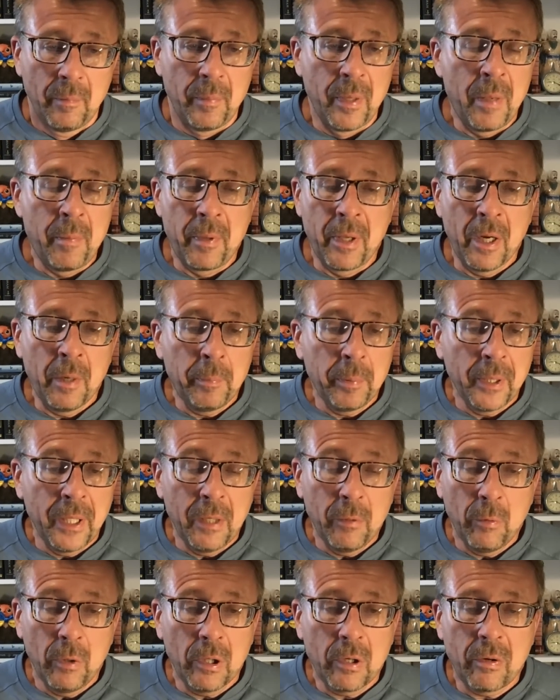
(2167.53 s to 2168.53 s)
Maybe
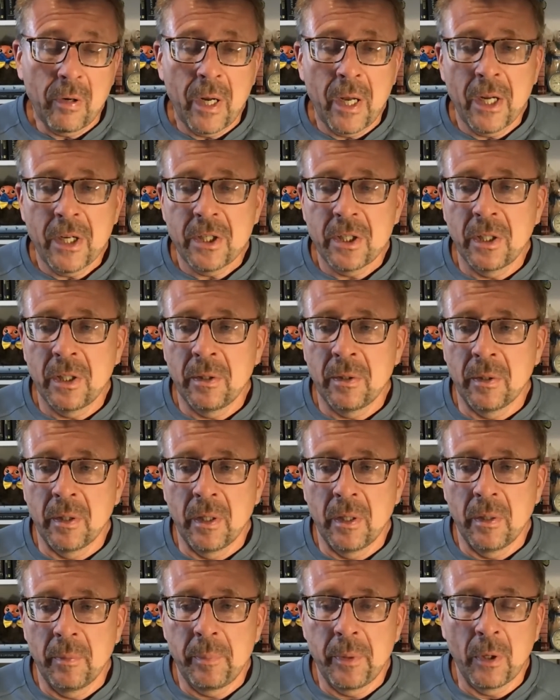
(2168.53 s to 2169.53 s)
airplane will crash and
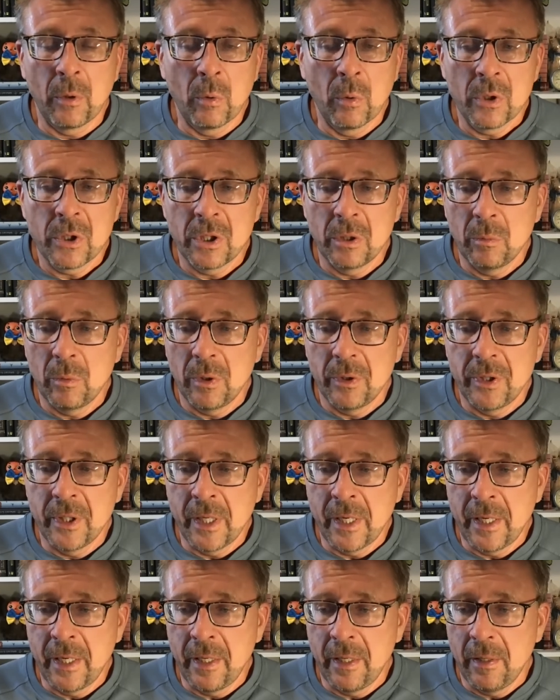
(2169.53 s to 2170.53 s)
Prigozhin will
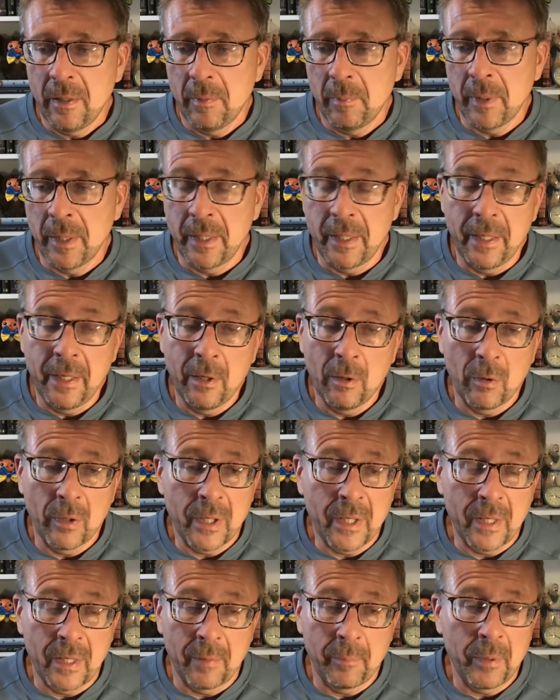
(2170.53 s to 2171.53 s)
die, but
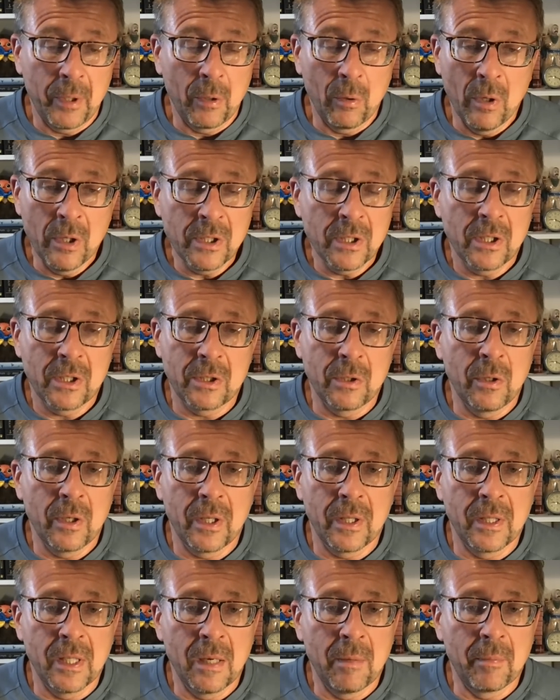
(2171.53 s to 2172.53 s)
Prigozhin is not
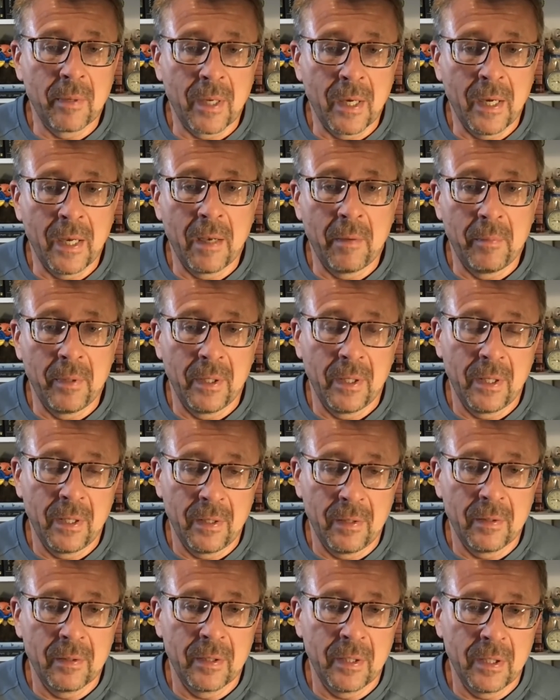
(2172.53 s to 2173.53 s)
a dumb guy. I
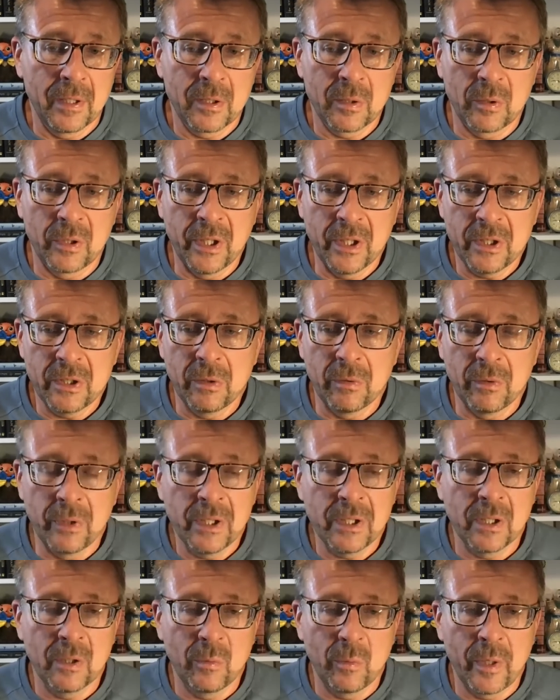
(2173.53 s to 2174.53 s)
mean, there's the
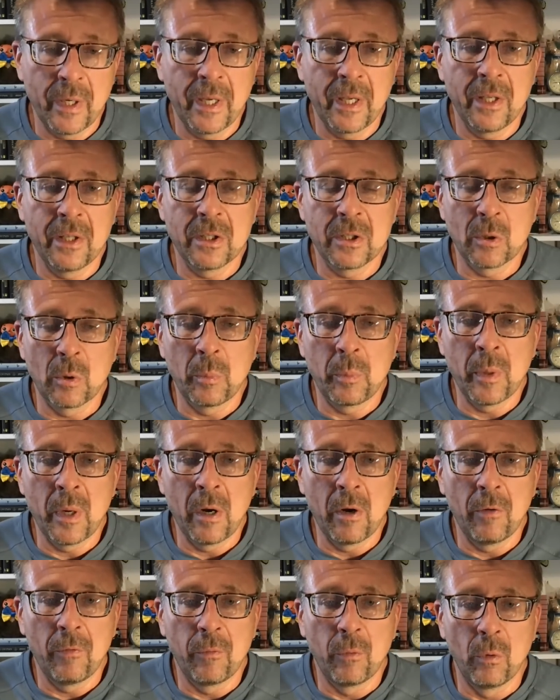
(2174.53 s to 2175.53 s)
reason why he's so
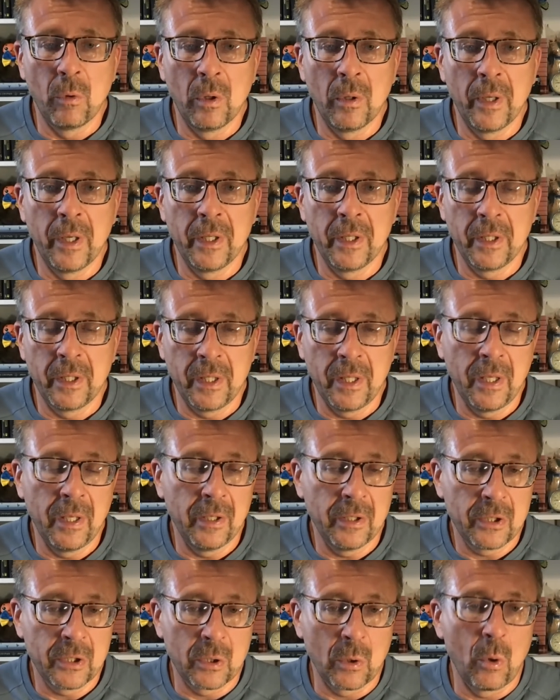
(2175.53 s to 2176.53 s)
powerful and
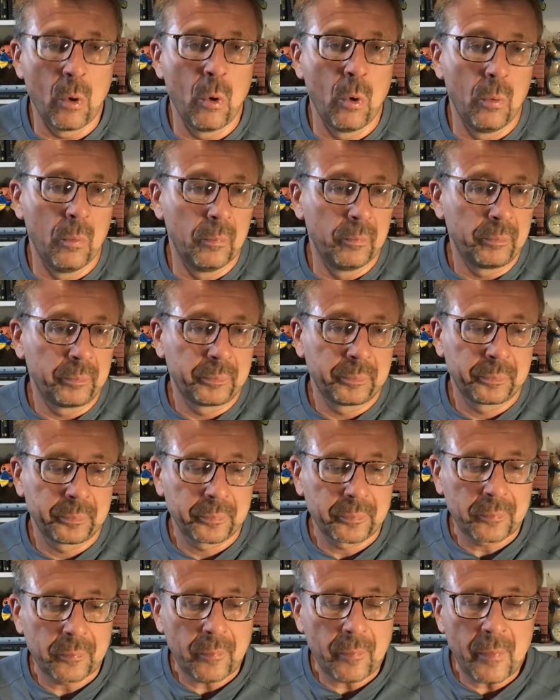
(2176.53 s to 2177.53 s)
he's so
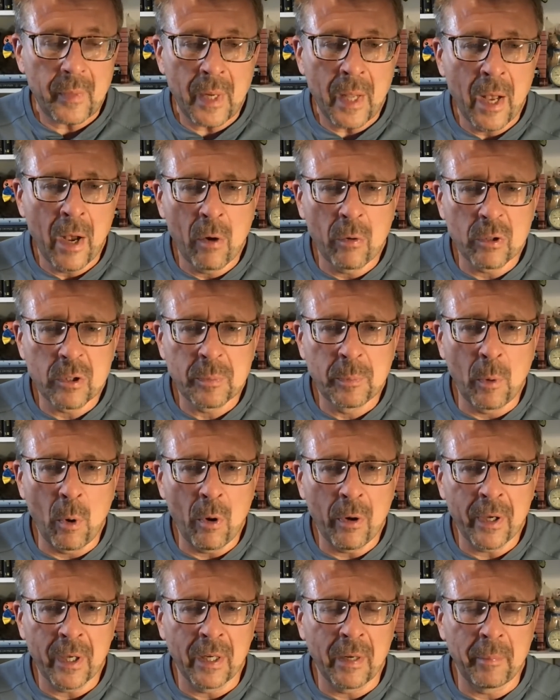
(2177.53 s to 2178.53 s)

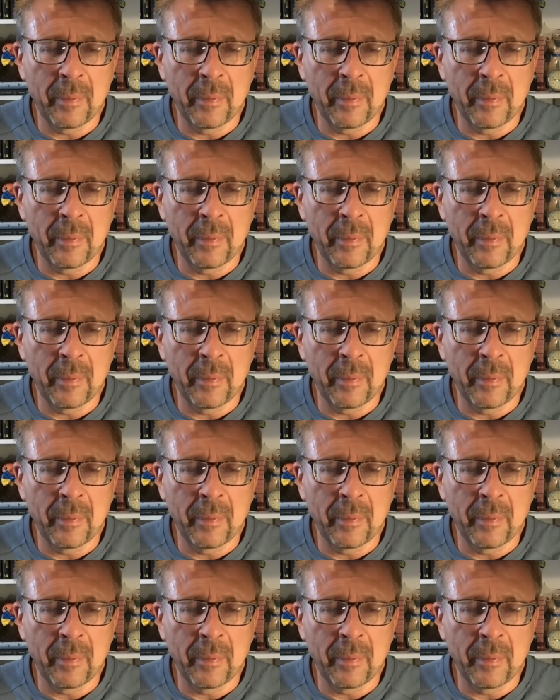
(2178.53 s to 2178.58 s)
outspoken.